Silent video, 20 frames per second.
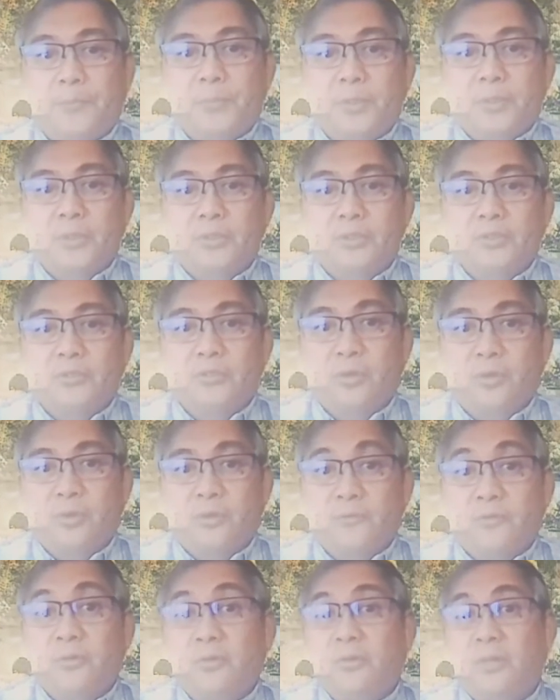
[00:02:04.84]
So
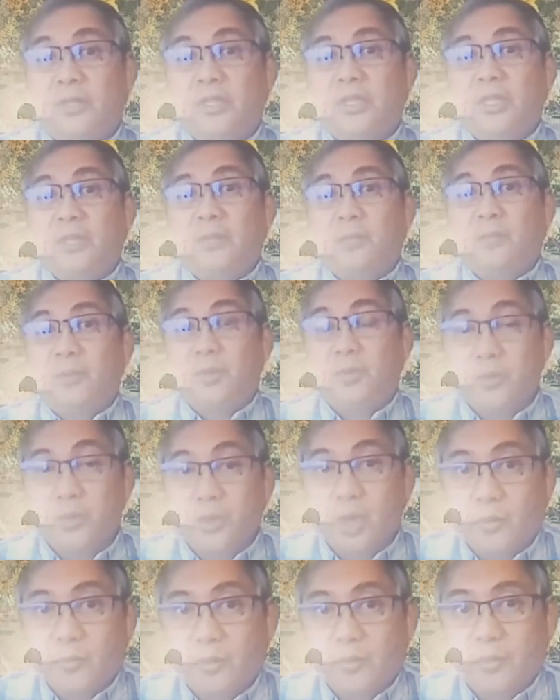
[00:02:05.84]
if you're already
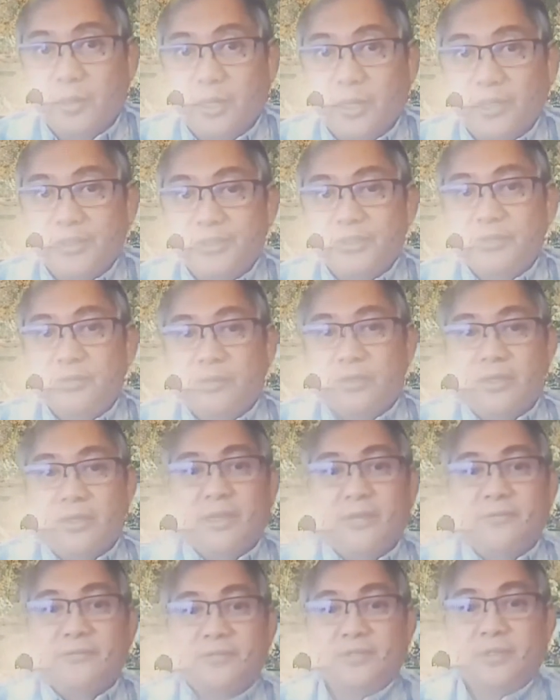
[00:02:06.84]
immunocompromised, you already
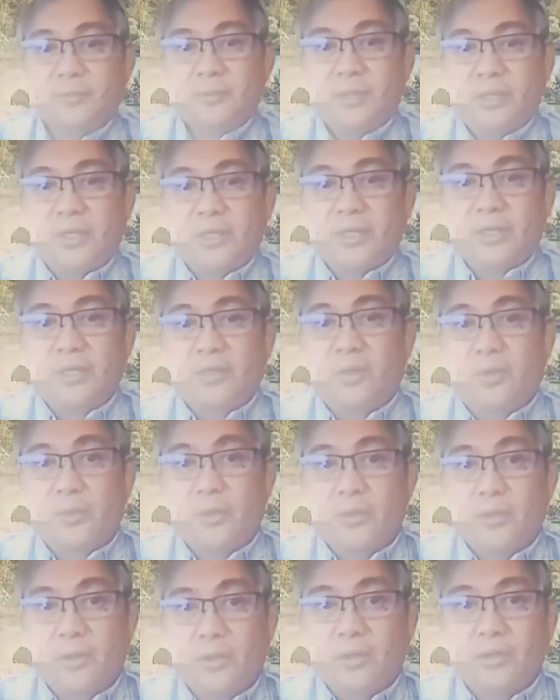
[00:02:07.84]
have something going
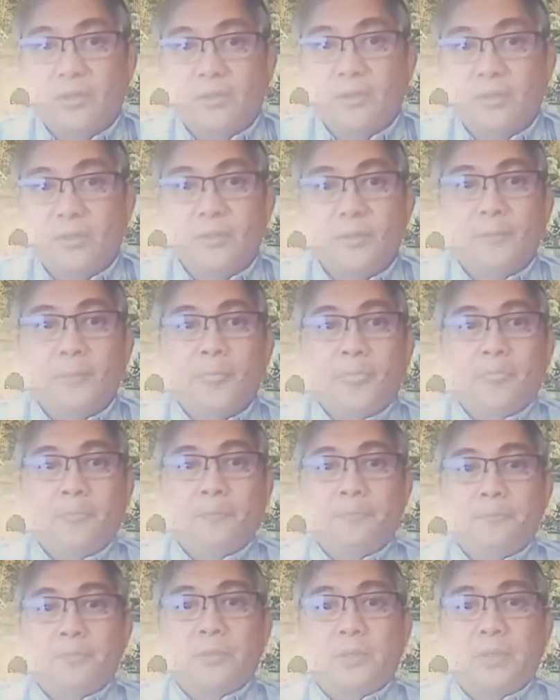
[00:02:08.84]
on,
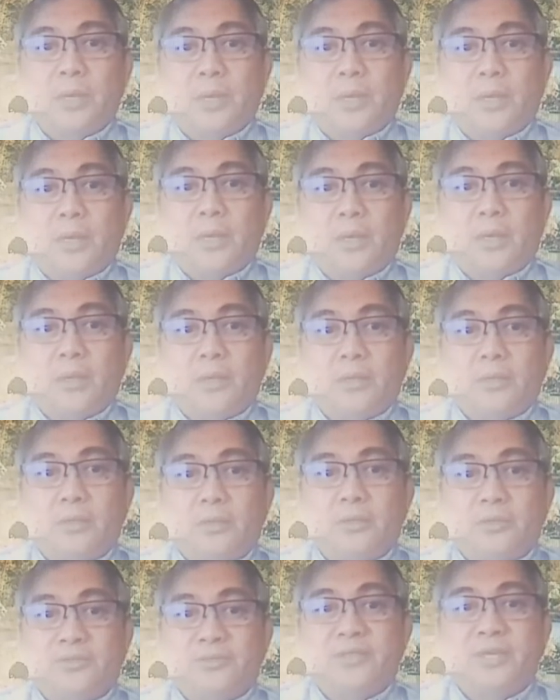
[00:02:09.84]

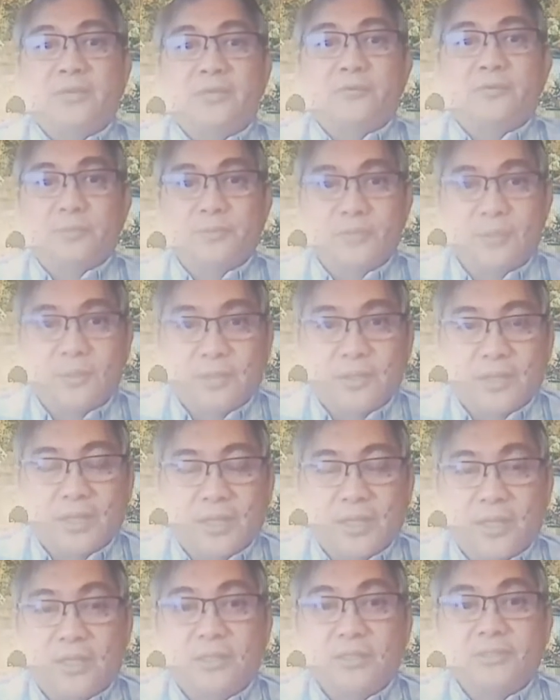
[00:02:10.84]
you're sick from something
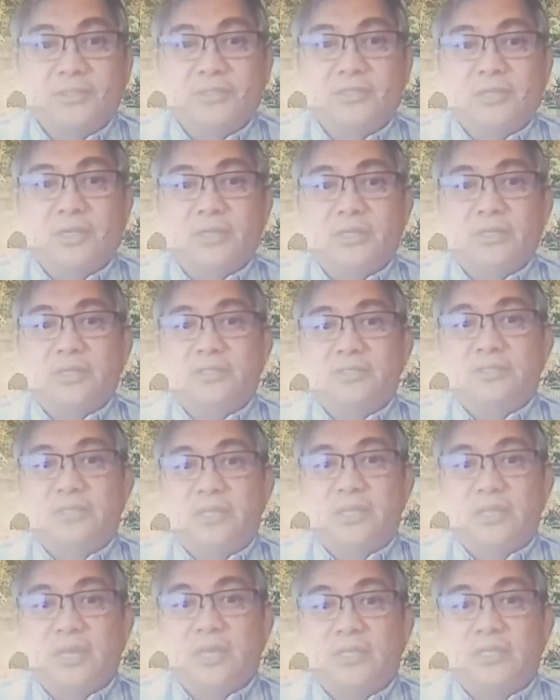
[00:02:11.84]
else, then it's
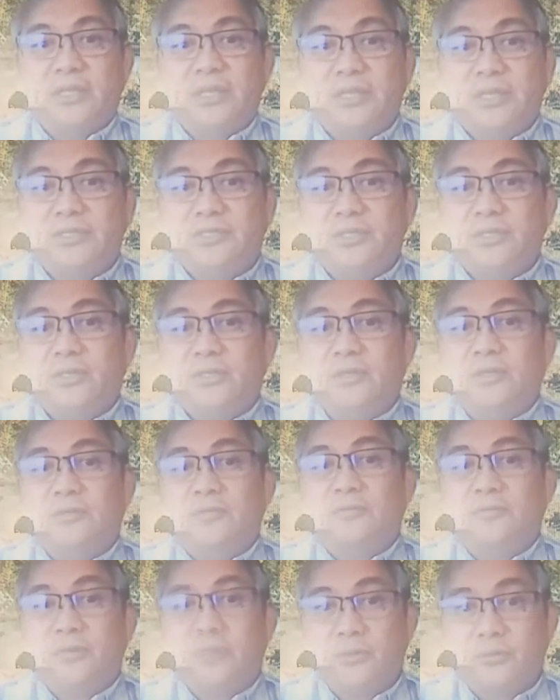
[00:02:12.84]
a lot easier
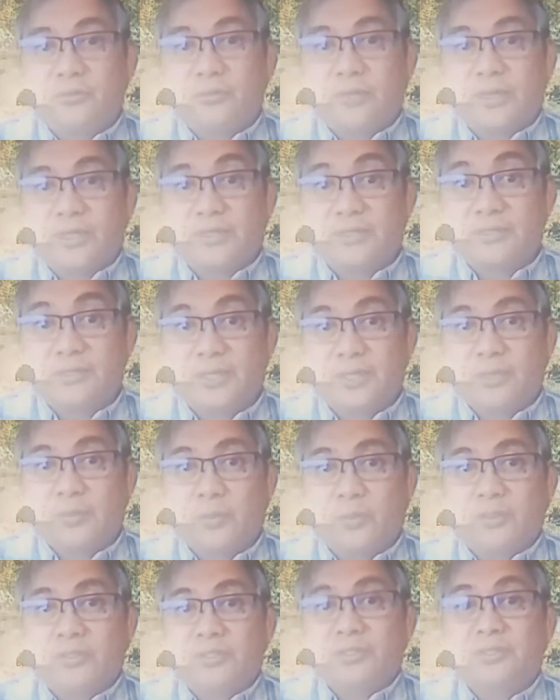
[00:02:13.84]
for you to get sick
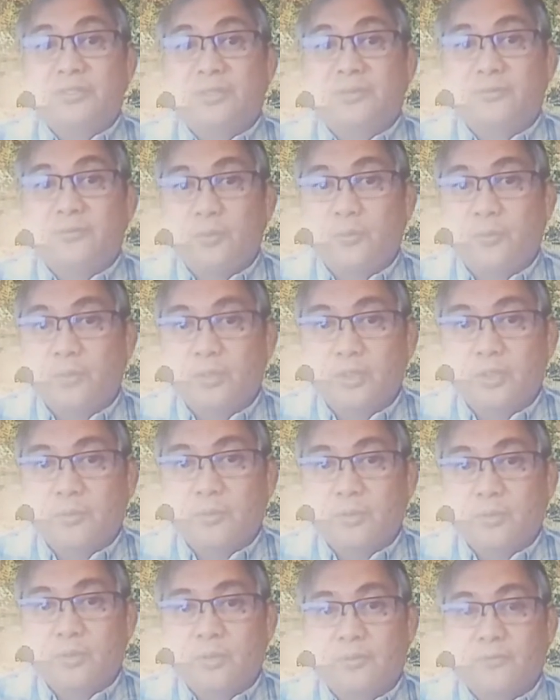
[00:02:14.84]
with just a fewer
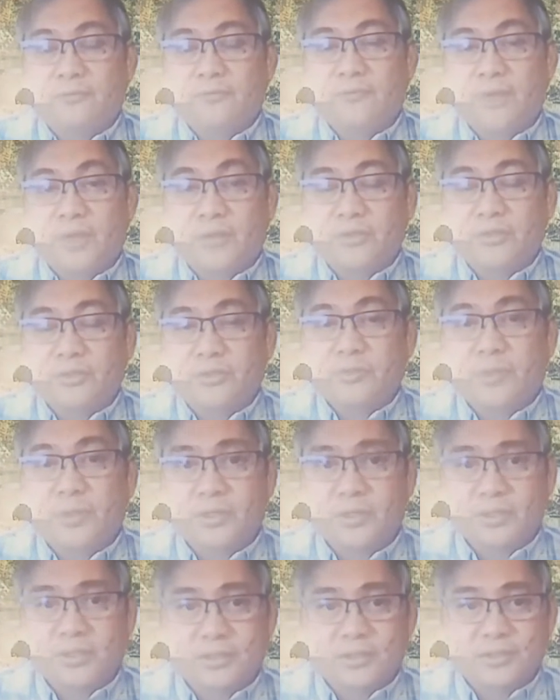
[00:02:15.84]
number of virus
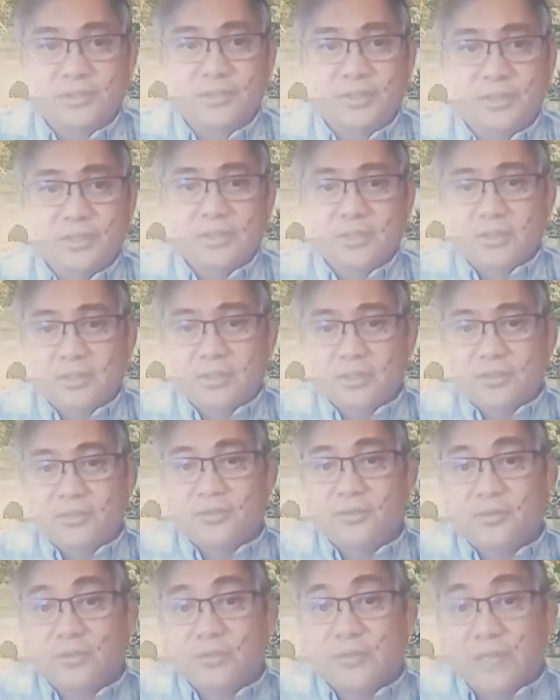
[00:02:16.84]
particles.
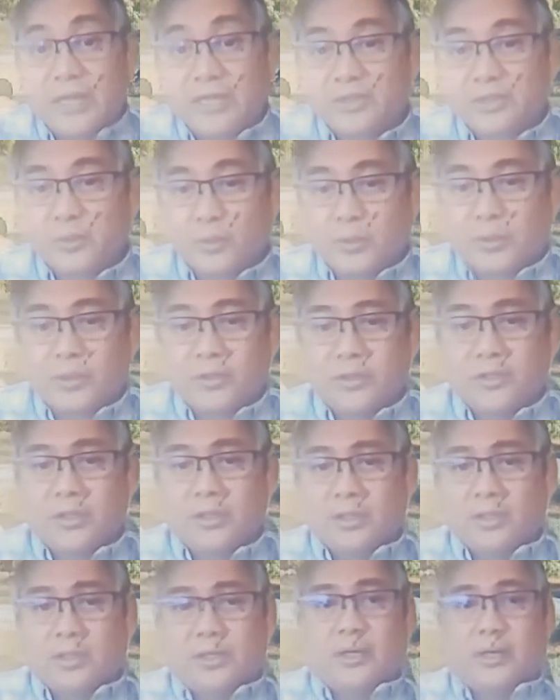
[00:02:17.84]
So that's one.
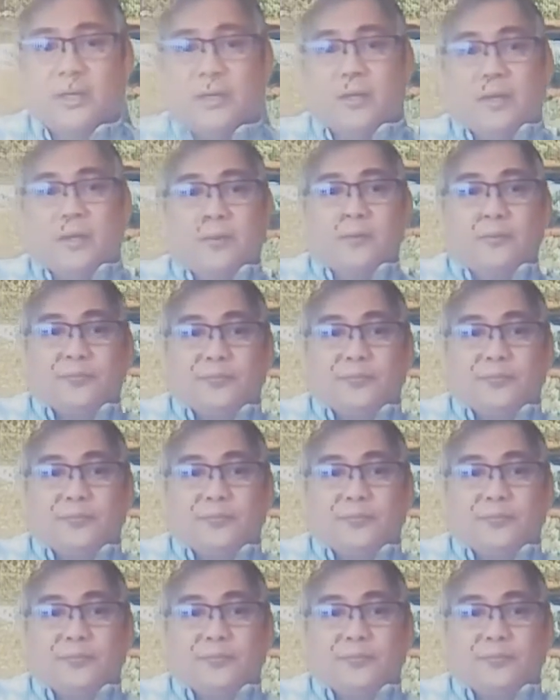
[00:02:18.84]
Uh,